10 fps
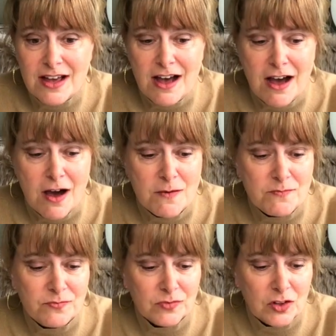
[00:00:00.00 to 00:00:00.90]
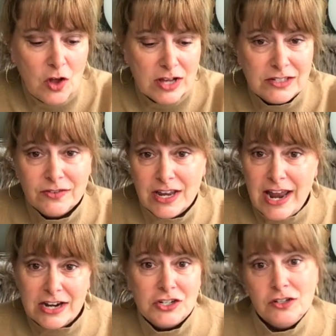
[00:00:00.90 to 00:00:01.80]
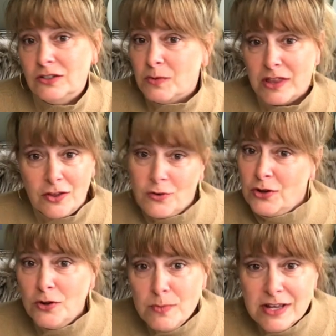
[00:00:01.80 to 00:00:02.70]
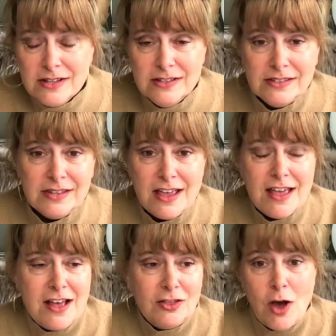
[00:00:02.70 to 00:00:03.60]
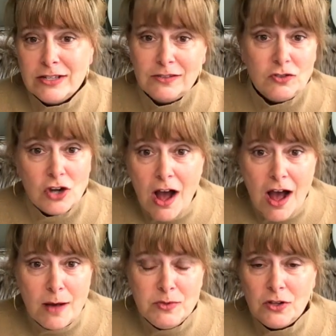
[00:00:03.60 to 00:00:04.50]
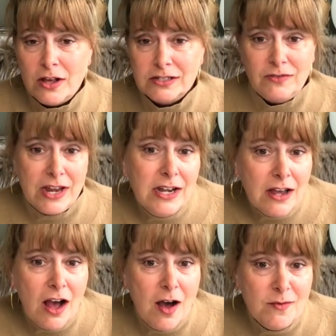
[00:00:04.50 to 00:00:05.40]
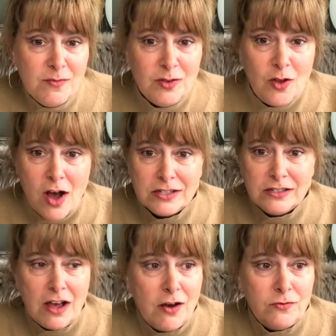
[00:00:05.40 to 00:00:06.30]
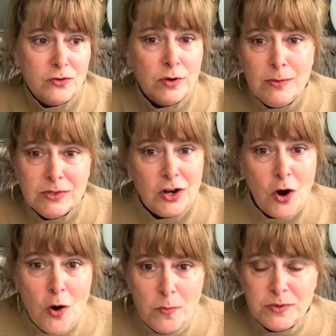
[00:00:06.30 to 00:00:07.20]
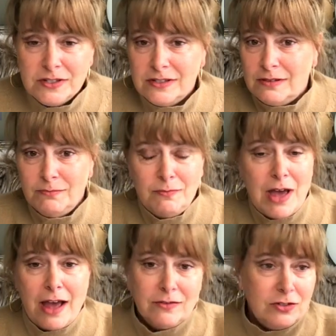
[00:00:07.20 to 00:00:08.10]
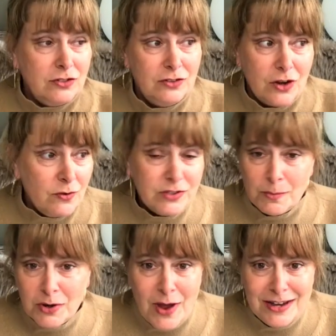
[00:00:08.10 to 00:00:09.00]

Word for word: um, loss of connections with other humans loss of jobs, loss of income, loss of dreams and hopes. I know of somebody who